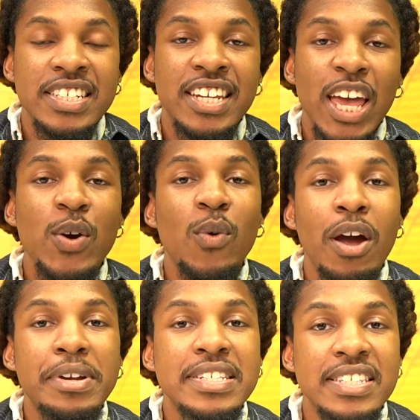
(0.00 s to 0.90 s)

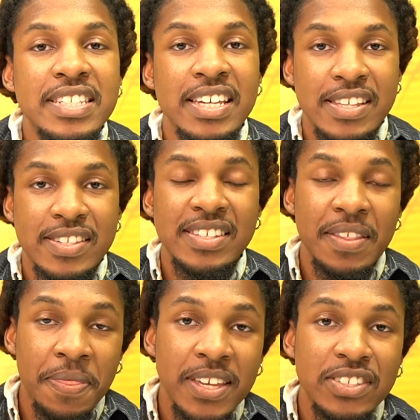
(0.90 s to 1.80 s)
January 6th,
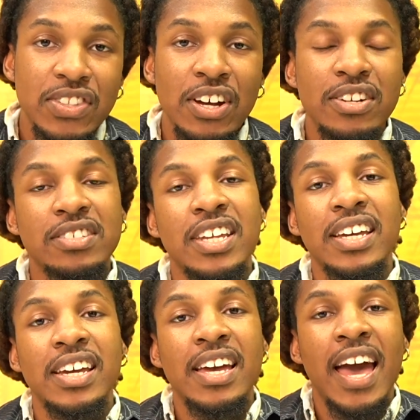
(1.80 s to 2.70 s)
this Thursday,